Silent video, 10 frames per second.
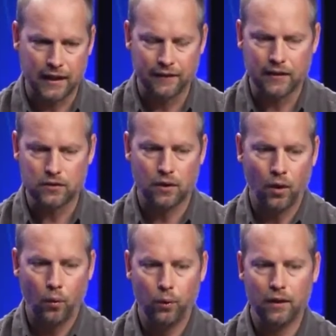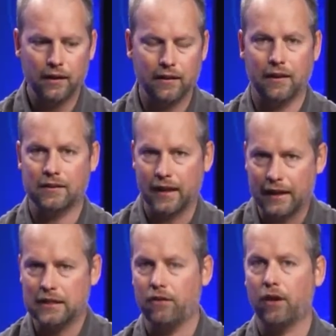and that's really the
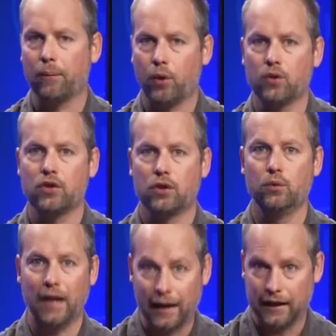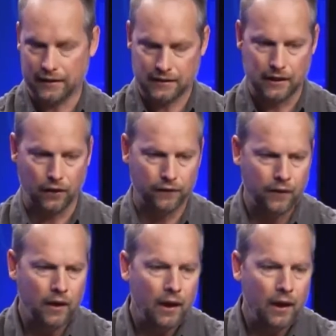scientific approach to data itself.